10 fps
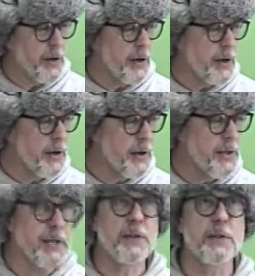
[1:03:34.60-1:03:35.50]
uh,
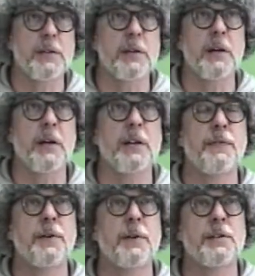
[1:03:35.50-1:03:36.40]
next in a
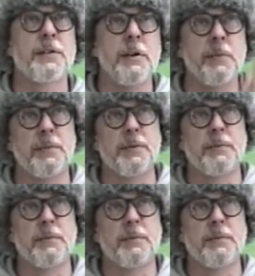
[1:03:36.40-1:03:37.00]
fortnight's time.